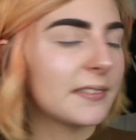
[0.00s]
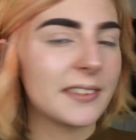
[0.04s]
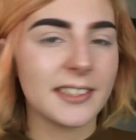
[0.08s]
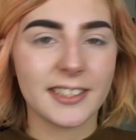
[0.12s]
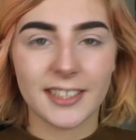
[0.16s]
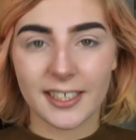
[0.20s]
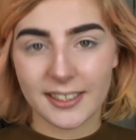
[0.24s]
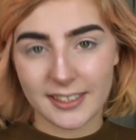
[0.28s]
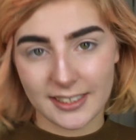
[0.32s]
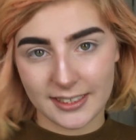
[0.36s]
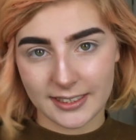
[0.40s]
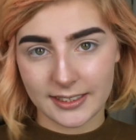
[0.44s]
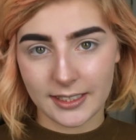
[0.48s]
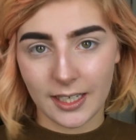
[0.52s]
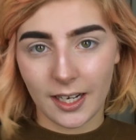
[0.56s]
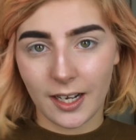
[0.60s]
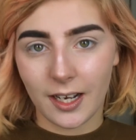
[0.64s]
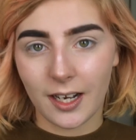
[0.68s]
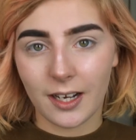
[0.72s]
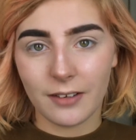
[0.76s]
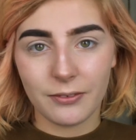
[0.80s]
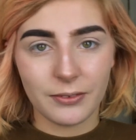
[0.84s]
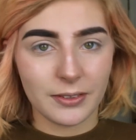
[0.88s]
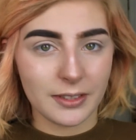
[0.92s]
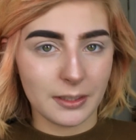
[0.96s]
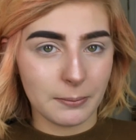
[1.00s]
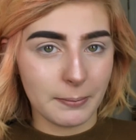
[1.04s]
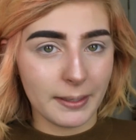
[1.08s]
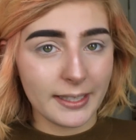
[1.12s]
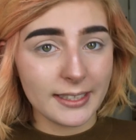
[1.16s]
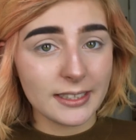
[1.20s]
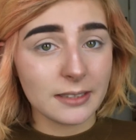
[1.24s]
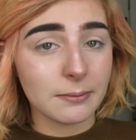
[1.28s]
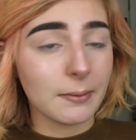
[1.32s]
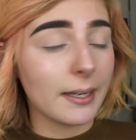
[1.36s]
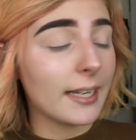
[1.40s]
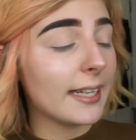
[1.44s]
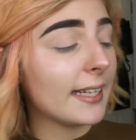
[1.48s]
So to start off with the
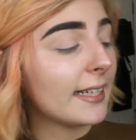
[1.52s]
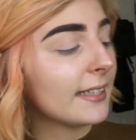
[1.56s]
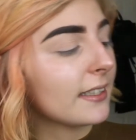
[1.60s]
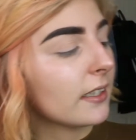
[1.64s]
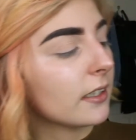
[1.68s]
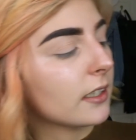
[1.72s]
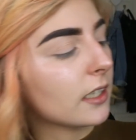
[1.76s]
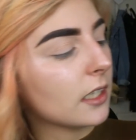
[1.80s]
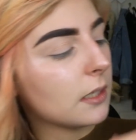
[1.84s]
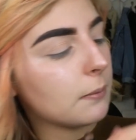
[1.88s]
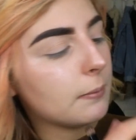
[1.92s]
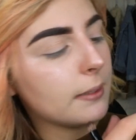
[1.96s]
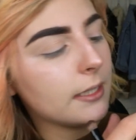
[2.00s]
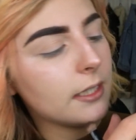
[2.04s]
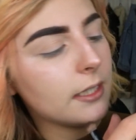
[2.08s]
base of my lid, I'm going to be